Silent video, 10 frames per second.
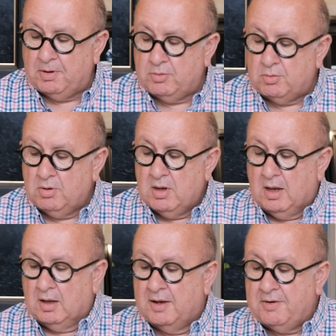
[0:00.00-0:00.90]
Blue,
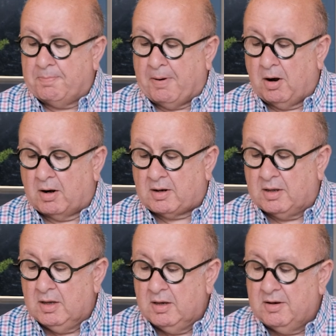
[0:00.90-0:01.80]
Linda Park,
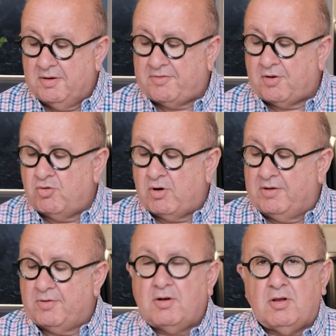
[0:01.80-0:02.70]

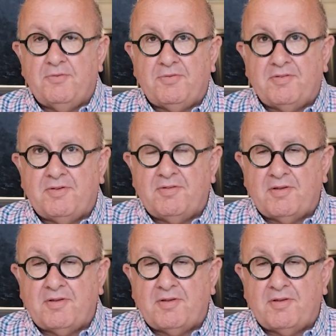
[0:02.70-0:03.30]
Sunrise on Cliffs at St